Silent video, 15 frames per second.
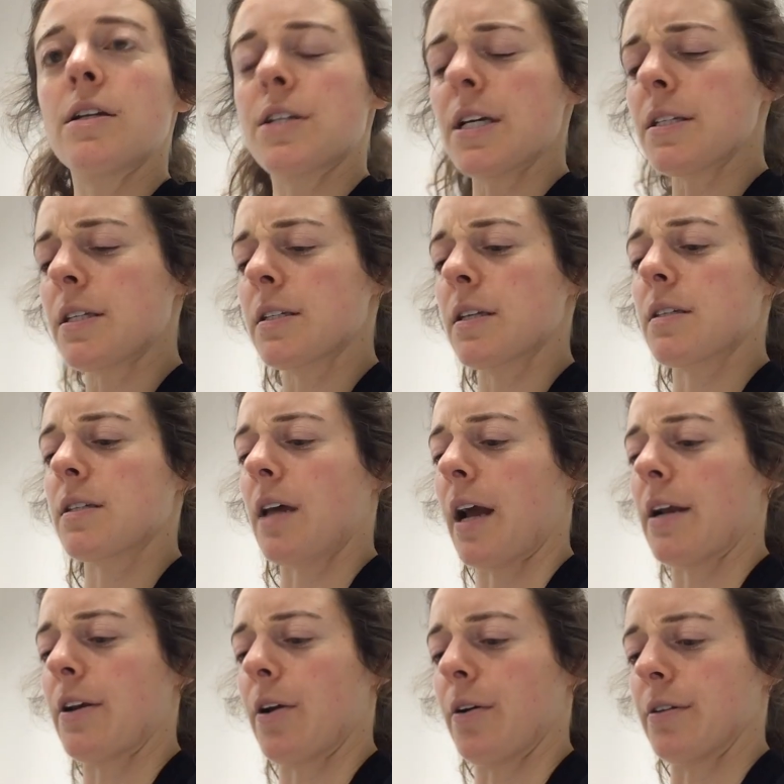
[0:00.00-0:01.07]
Just as a
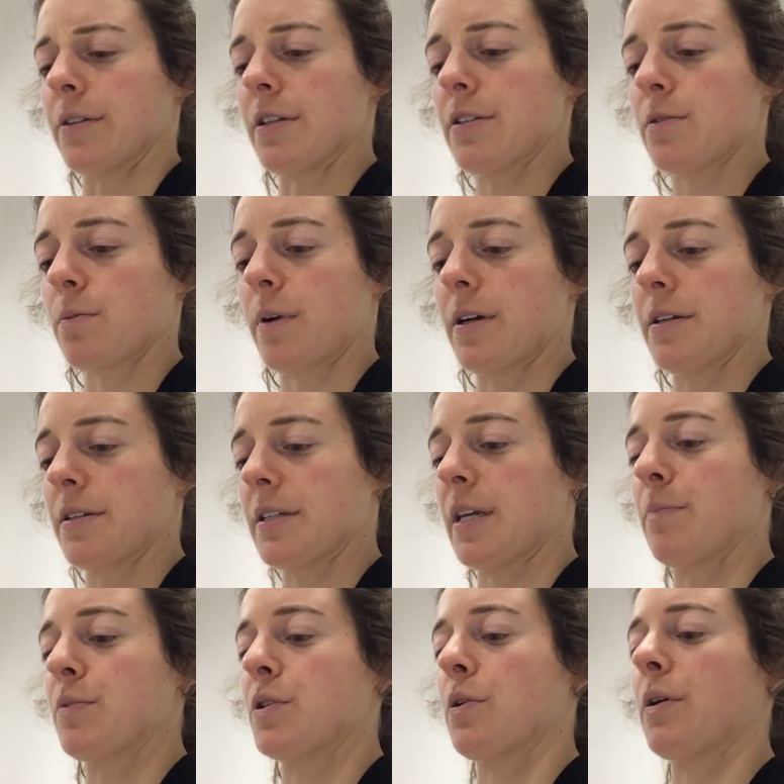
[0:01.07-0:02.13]
side note, this was
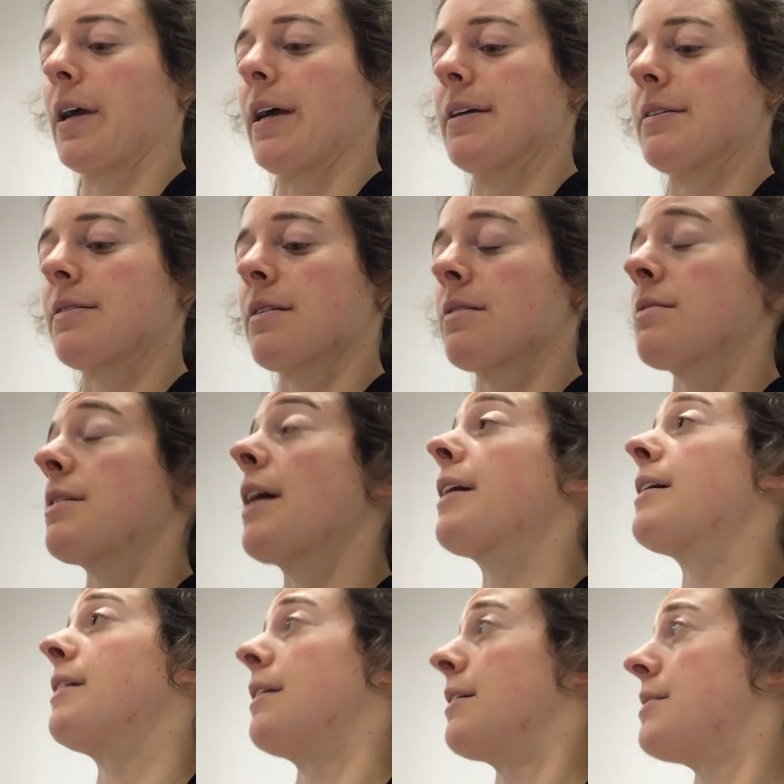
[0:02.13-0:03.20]
Kipchoge's
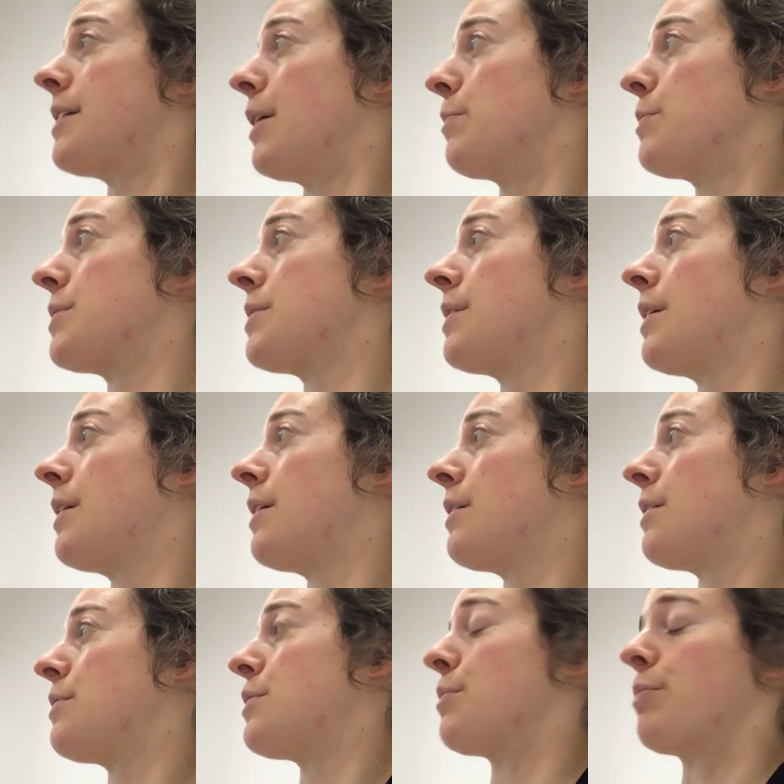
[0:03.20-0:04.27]
second attempt
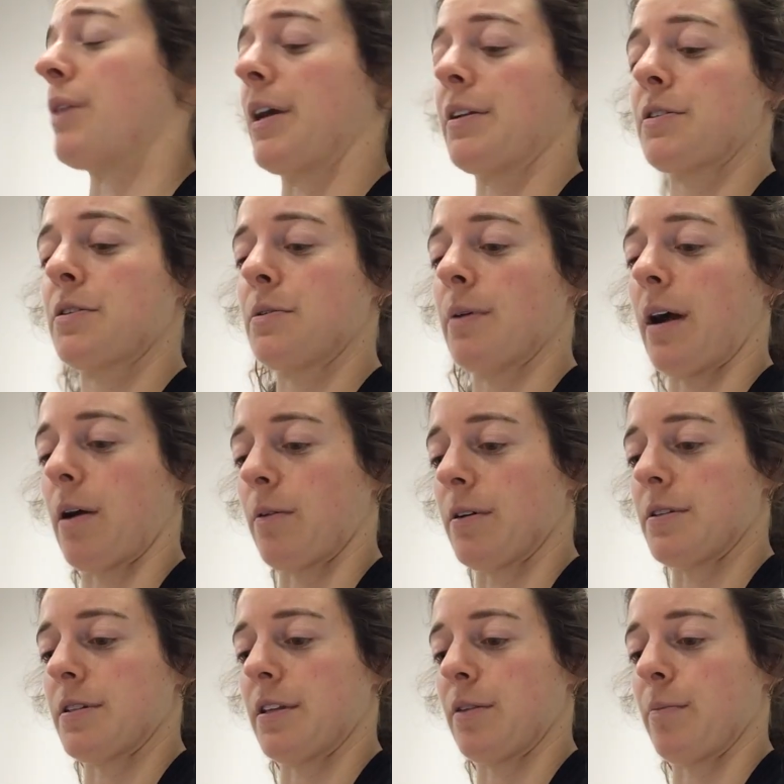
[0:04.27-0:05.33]
to break two
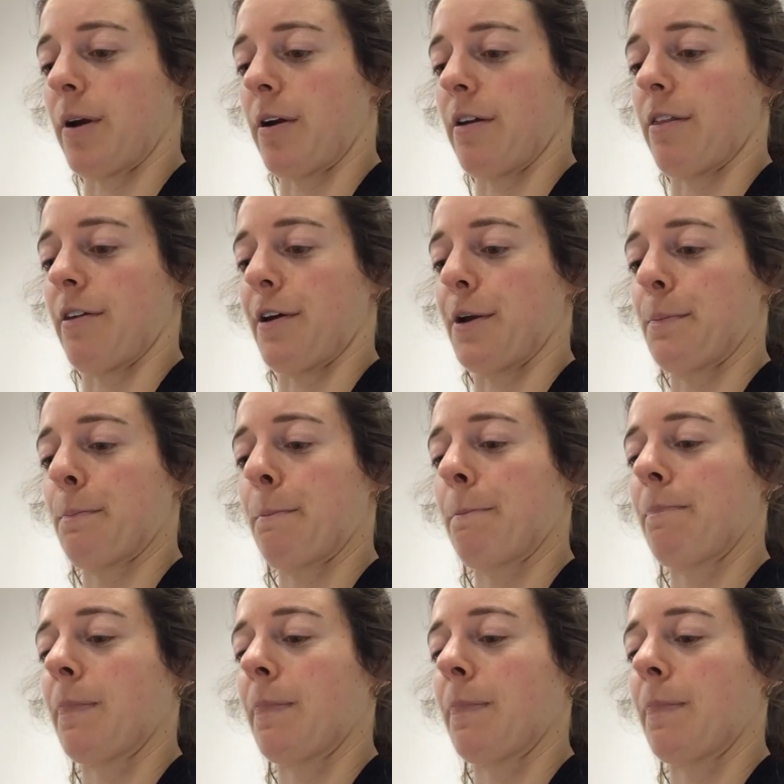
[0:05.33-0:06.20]
hours in the marathon.